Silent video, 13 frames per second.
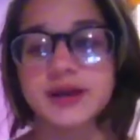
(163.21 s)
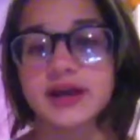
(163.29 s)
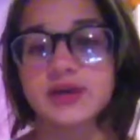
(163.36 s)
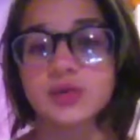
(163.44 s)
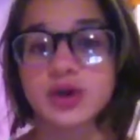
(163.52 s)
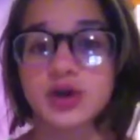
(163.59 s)

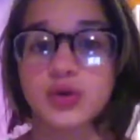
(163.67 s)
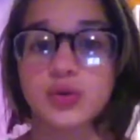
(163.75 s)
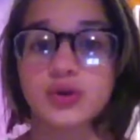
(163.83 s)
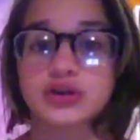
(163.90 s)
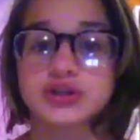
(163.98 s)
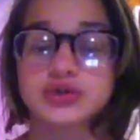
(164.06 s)
and we're
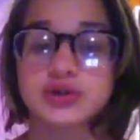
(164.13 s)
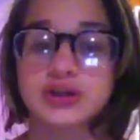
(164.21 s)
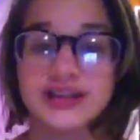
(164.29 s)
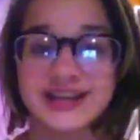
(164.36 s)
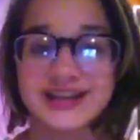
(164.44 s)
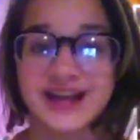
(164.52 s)
going to
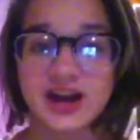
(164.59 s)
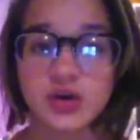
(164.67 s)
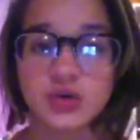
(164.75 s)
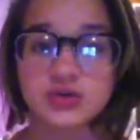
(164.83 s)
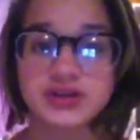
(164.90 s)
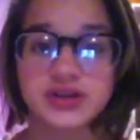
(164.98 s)
clean it
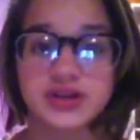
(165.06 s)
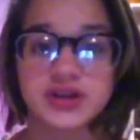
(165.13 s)
out,